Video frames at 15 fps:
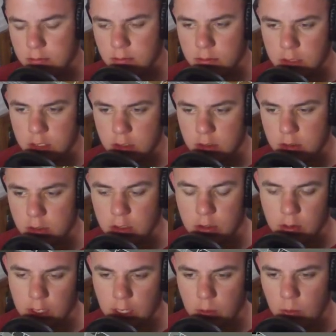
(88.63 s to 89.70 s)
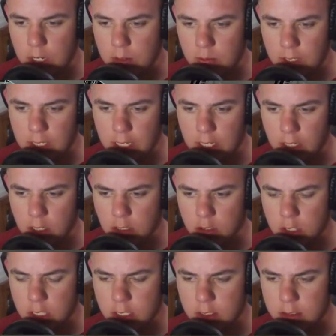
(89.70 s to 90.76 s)
So you don't get wet when you're getting your
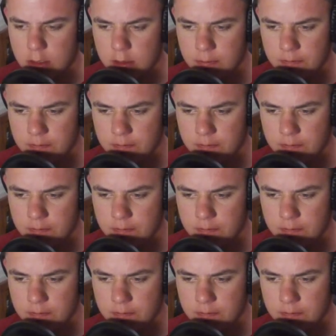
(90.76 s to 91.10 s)
drinks.